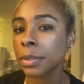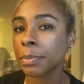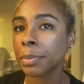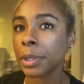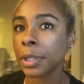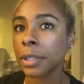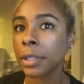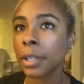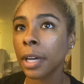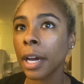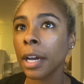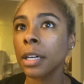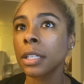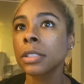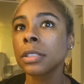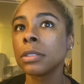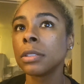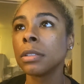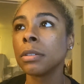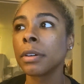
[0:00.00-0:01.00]
But I
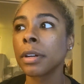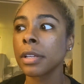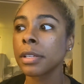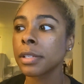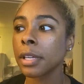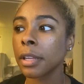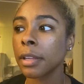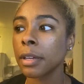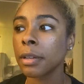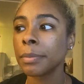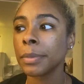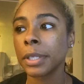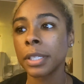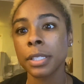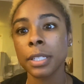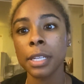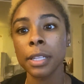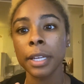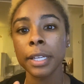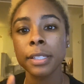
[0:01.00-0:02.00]
also don't want to say that
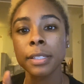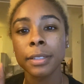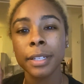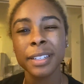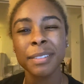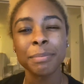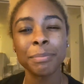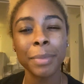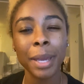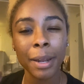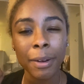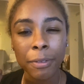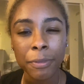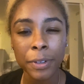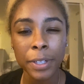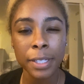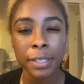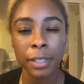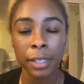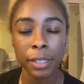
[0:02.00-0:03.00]
because I like to like
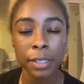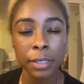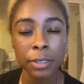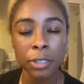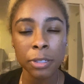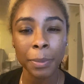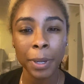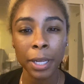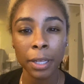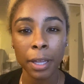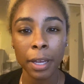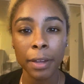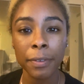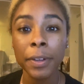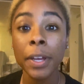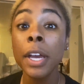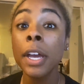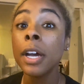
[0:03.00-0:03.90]
manifest things into my life.